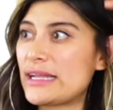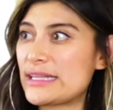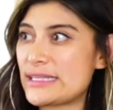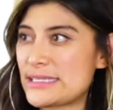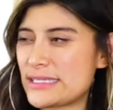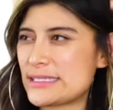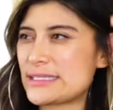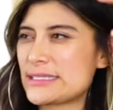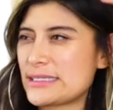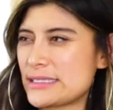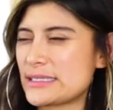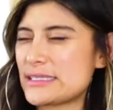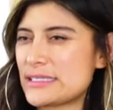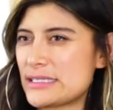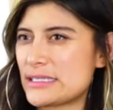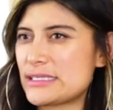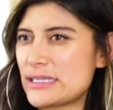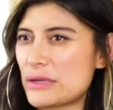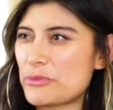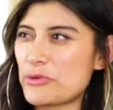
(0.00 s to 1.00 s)
that's
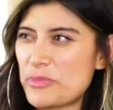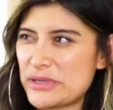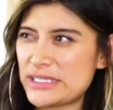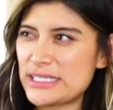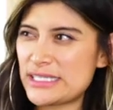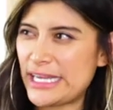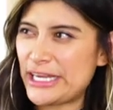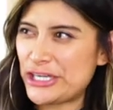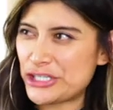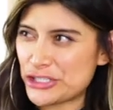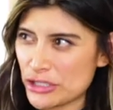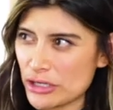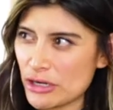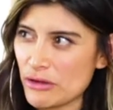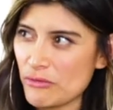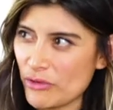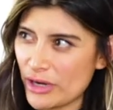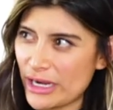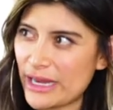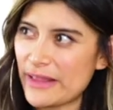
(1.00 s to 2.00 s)
just a representation
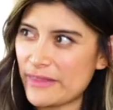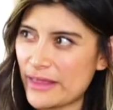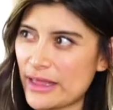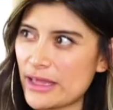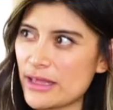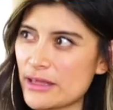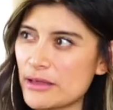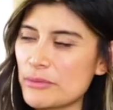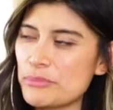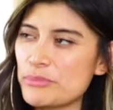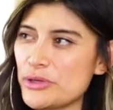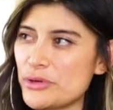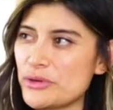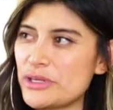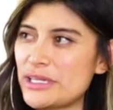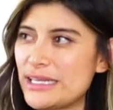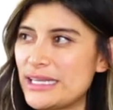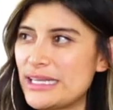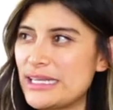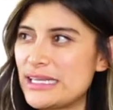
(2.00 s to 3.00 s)
of what I think
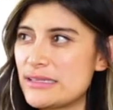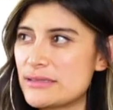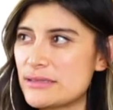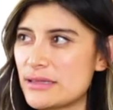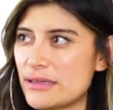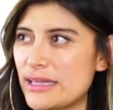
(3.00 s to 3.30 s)
beauty is.